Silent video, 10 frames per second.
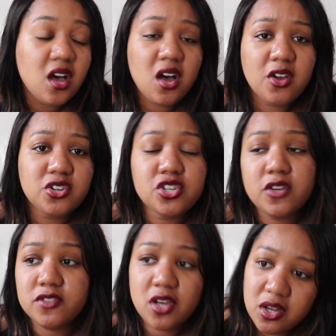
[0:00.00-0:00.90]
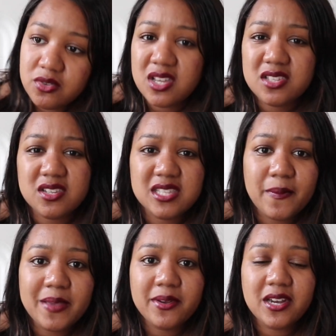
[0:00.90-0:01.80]
oh, you should have told us because then
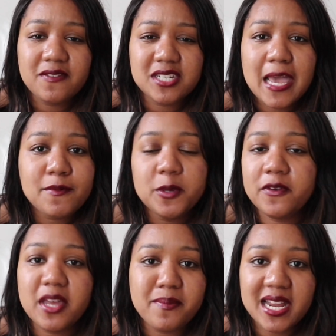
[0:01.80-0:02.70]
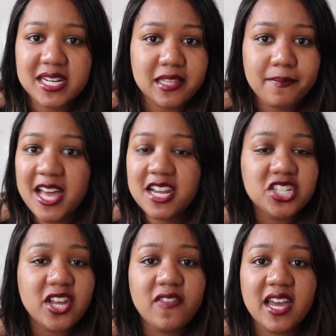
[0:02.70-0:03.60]
we wouldn't have tipped, we would have complained to the manager,